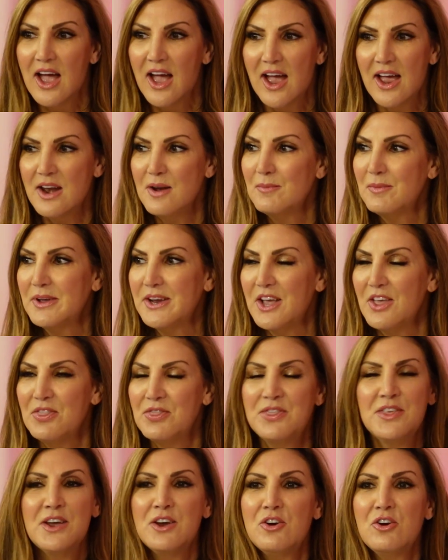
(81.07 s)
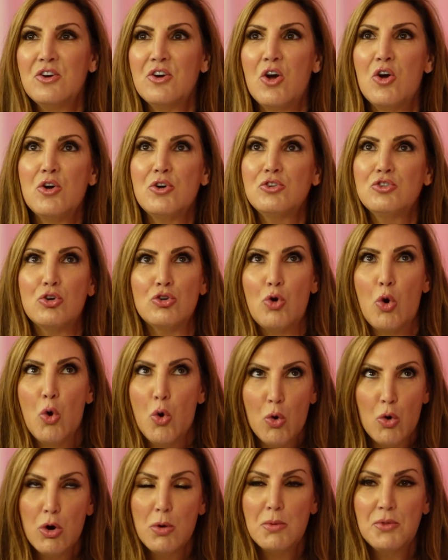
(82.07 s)
And I'm like, there are
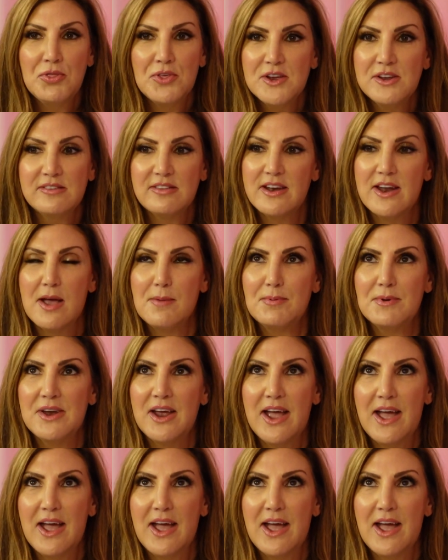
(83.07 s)
horrible things that happen